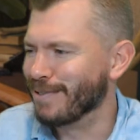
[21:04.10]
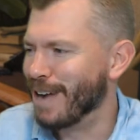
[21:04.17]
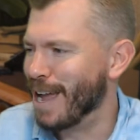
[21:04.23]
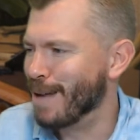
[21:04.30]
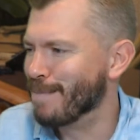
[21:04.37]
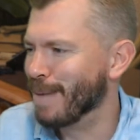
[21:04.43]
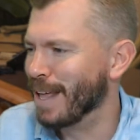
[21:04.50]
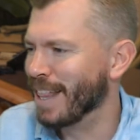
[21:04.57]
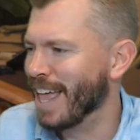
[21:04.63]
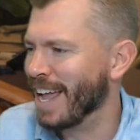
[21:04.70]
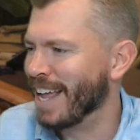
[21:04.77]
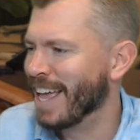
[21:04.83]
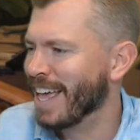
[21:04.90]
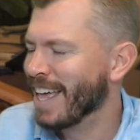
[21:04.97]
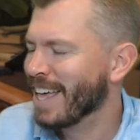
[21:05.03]
right? But
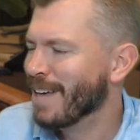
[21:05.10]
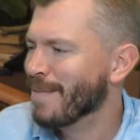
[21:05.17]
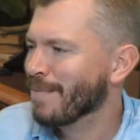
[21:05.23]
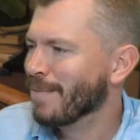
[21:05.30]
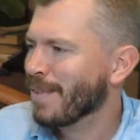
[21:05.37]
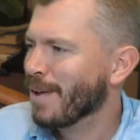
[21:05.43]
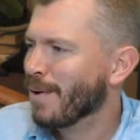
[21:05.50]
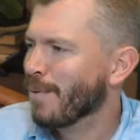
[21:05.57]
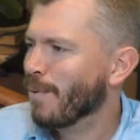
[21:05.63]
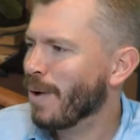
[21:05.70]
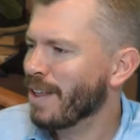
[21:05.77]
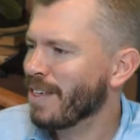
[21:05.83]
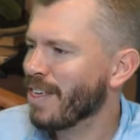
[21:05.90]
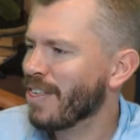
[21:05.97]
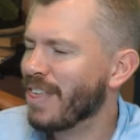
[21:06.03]
like, one
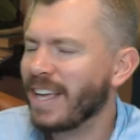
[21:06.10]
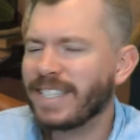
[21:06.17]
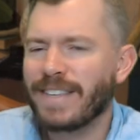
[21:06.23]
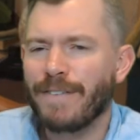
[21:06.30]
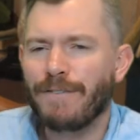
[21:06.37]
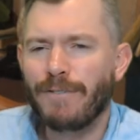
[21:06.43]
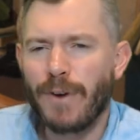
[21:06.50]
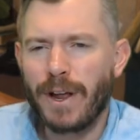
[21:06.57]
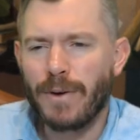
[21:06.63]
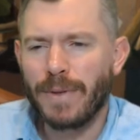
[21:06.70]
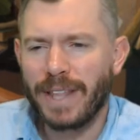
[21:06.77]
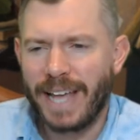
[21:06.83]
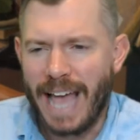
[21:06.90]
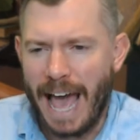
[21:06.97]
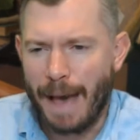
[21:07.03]
of the things that
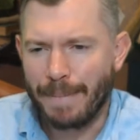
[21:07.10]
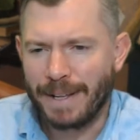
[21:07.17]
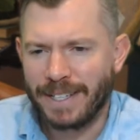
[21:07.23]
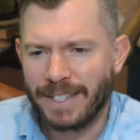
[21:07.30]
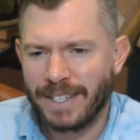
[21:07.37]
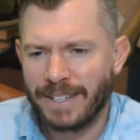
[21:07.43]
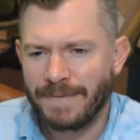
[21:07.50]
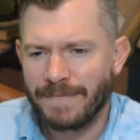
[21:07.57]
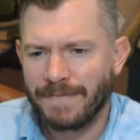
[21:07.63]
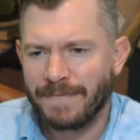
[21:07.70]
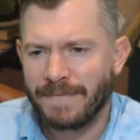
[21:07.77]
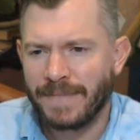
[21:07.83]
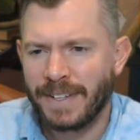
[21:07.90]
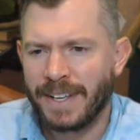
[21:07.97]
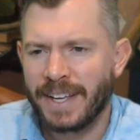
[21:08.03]
frequently happens
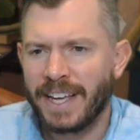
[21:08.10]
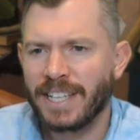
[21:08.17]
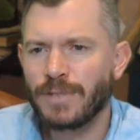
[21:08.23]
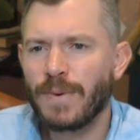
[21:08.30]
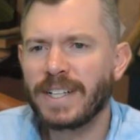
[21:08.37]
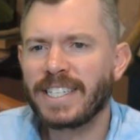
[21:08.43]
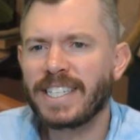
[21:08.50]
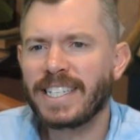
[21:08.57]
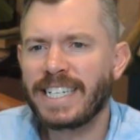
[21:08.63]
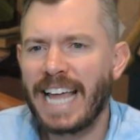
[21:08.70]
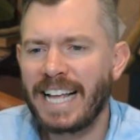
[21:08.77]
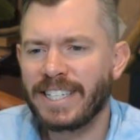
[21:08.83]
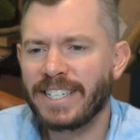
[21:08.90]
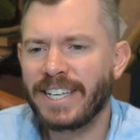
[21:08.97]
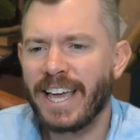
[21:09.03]
is when
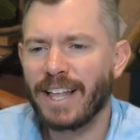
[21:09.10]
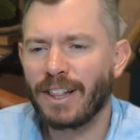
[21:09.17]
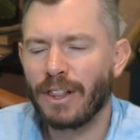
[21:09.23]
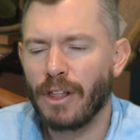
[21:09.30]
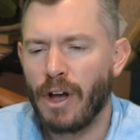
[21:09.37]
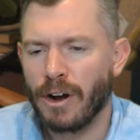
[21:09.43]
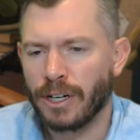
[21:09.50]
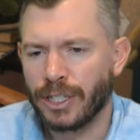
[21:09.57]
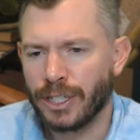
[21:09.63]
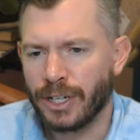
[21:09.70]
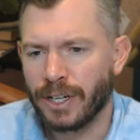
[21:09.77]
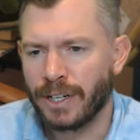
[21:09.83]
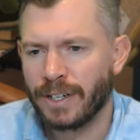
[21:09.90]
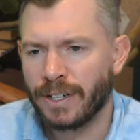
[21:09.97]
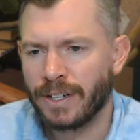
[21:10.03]
states get
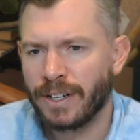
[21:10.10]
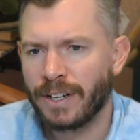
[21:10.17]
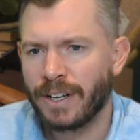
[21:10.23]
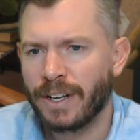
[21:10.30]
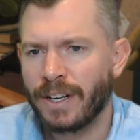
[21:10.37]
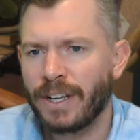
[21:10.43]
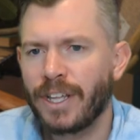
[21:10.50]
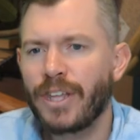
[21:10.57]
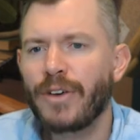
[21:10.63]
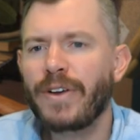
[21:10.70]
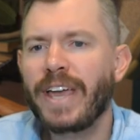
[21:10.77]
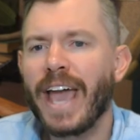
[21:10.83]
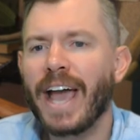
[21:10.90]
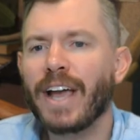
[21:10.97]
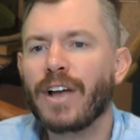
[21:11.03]
larger, you
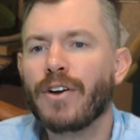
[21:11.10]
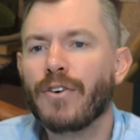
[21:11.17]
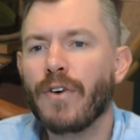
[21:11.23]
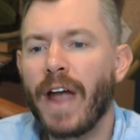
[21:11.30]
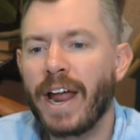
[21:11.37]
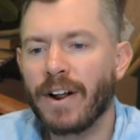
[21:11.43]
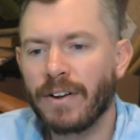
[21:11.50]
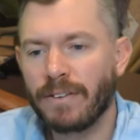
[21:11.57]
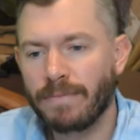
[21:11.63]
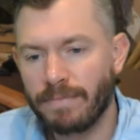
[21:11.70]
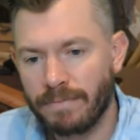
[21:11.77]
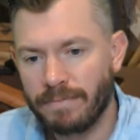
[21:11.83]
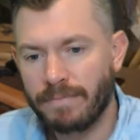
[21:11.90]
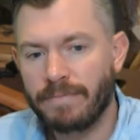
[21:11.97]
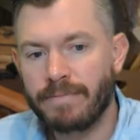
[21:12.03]
get greater
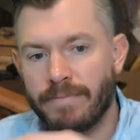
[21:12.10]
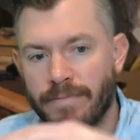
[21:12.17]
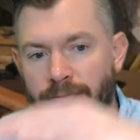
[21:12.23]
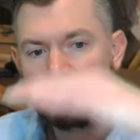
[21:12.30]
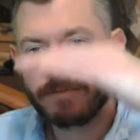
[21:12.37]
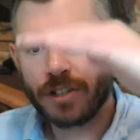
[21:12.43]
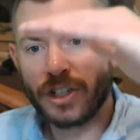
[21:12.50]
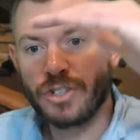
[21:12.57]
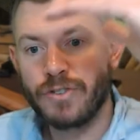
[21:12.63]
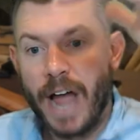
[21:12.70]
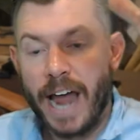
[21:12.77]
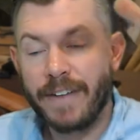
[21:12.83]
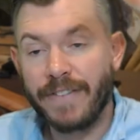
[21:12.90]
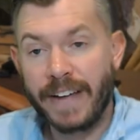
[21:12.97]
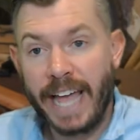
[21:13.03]

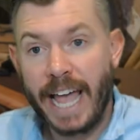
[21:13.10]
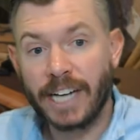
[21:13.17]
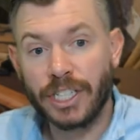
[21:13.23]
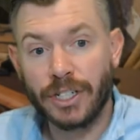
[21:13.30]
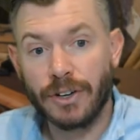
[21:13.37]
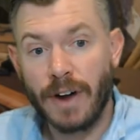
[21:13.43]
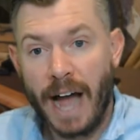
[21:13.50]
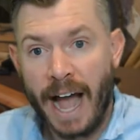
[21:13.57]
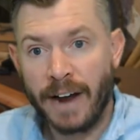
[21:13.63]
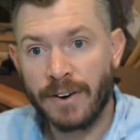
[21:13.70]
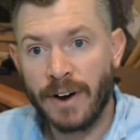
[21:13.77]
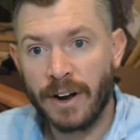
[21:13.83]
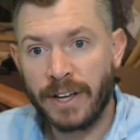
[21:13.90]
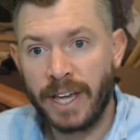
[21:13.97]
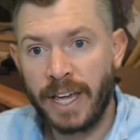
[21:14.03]
stratification or
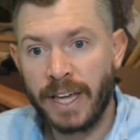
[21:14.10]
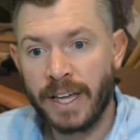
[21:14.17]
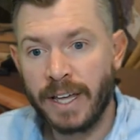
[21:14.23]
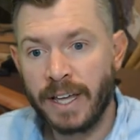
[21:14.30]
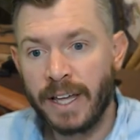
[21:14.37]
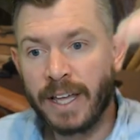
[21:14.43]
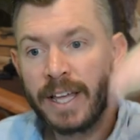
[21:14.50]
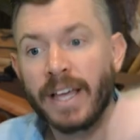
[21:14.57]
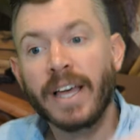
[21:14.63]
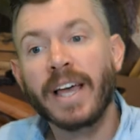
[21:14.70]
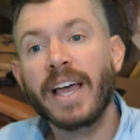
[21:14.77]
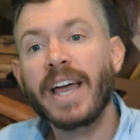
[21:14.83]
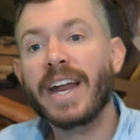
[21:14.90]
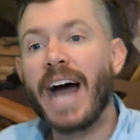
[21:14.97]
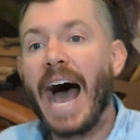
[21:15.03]
hierarchy
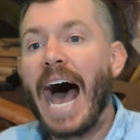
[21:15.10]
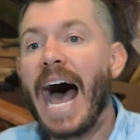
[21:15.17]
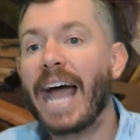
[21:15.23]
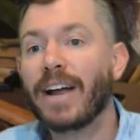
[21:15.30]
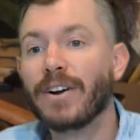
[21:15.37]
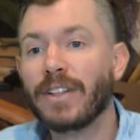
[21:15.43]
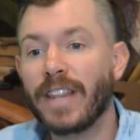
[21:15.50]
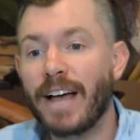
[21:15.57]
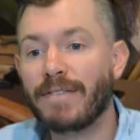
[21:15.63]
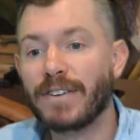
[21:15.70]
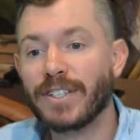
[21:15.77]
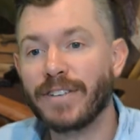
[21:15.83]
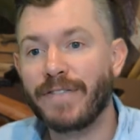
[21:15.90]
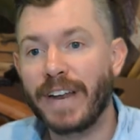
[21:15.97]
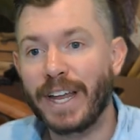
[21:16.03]
and higher
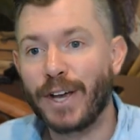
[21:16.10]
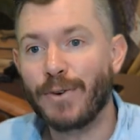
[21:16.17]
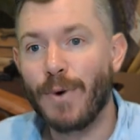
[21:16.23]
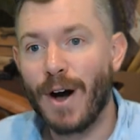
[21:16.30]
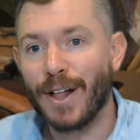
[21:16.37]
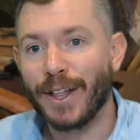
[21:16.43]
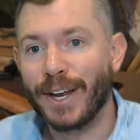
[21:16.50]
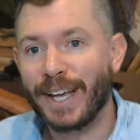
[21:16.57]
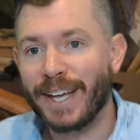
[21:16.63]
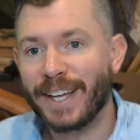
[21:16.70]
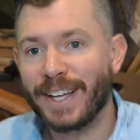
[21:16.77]
levels of inequality.